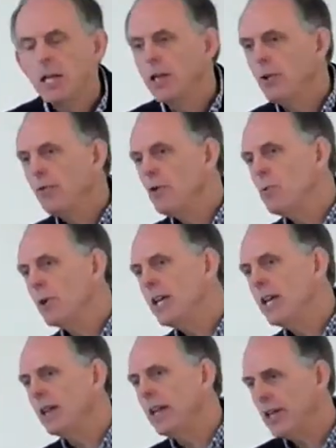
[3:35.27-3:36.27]
Now, if you were
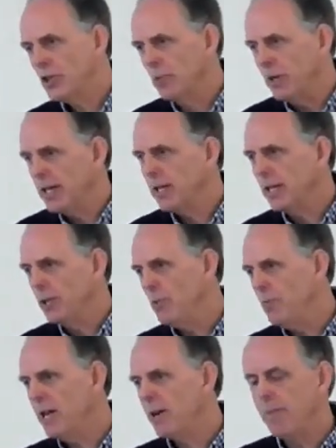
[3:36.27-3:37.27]
here last week, then you
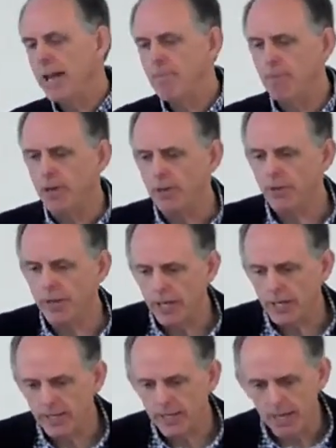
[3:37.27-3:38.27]
may remember
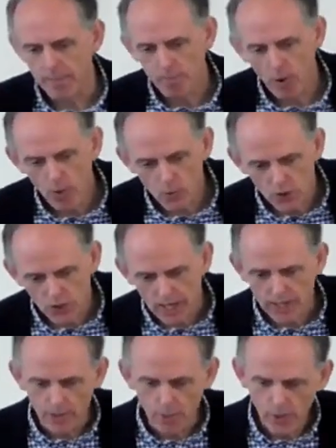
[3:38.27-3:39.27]
that uh, Paul
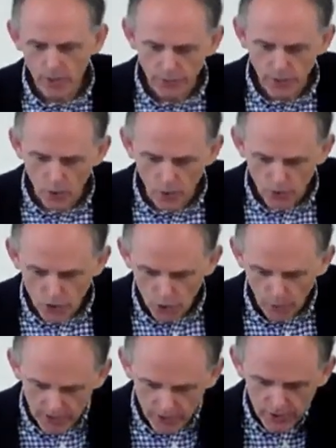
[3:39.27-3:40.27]
said that one of the
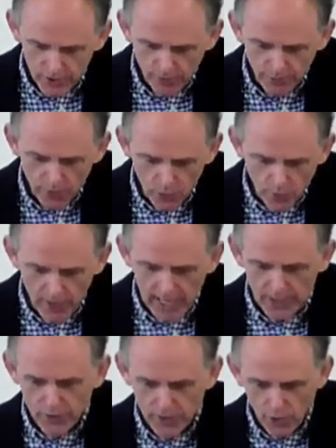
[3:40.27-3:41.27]
consequences of the
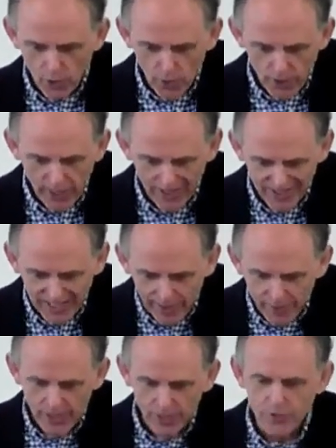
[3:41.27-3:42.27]
grace that God has
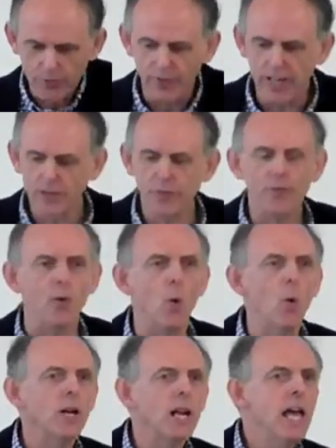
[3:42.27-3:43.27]
given us, verse
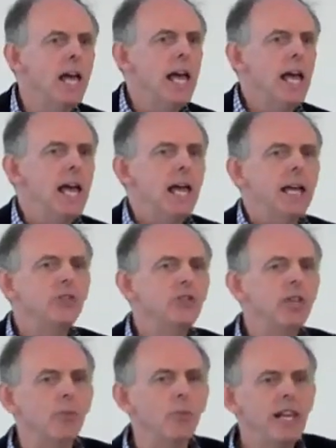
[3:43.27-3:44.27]
4, is
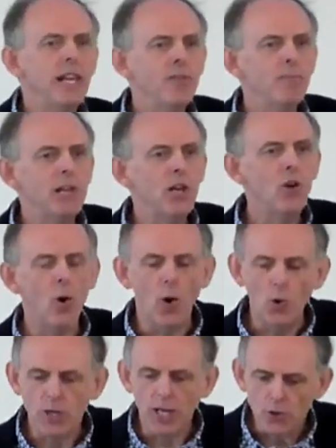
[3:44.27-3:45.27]
that we have been
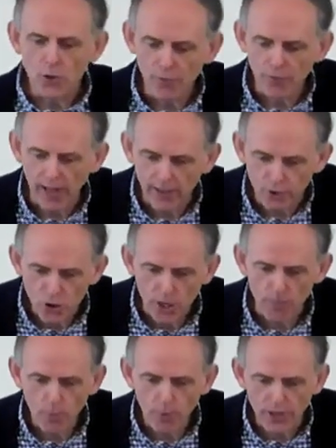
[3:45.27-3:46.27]
called into
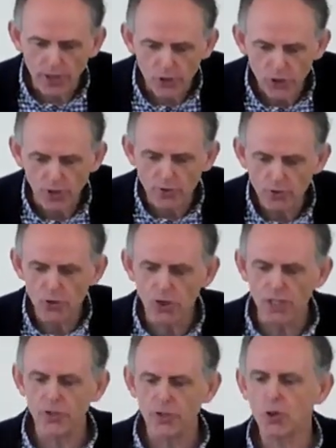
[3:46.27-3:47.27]
fellowship with his Son,
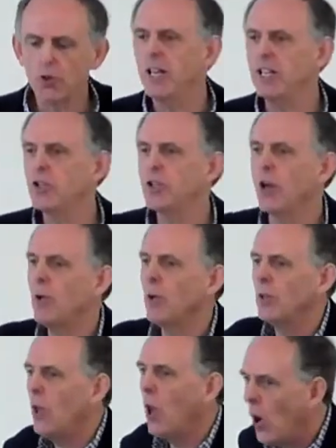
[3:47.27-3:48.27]
Jesus Christ our
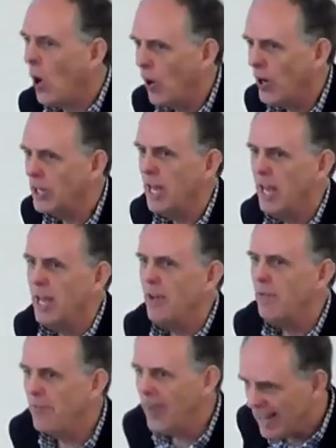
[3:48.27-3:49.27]
Lord,
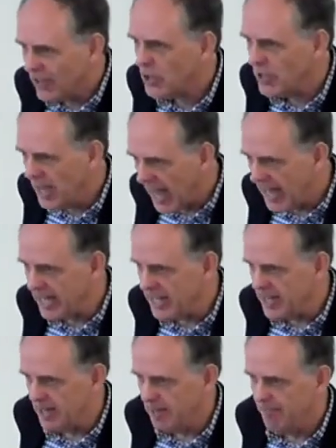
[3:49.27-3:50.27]
verse
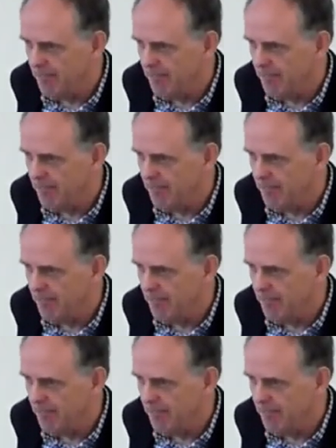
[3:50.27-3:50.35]
9.